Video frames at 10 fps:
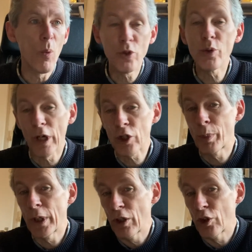How was your
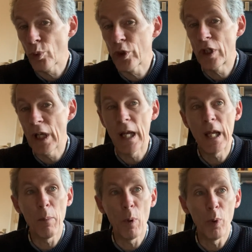experience with the
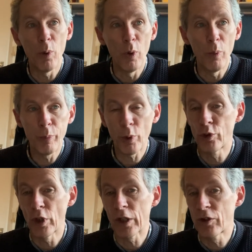AMable
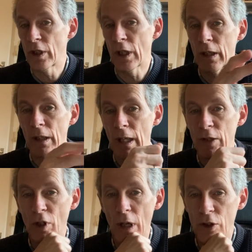project
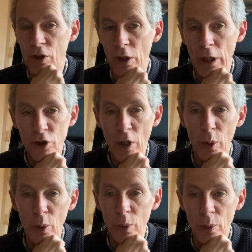as a
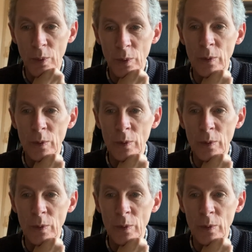whole?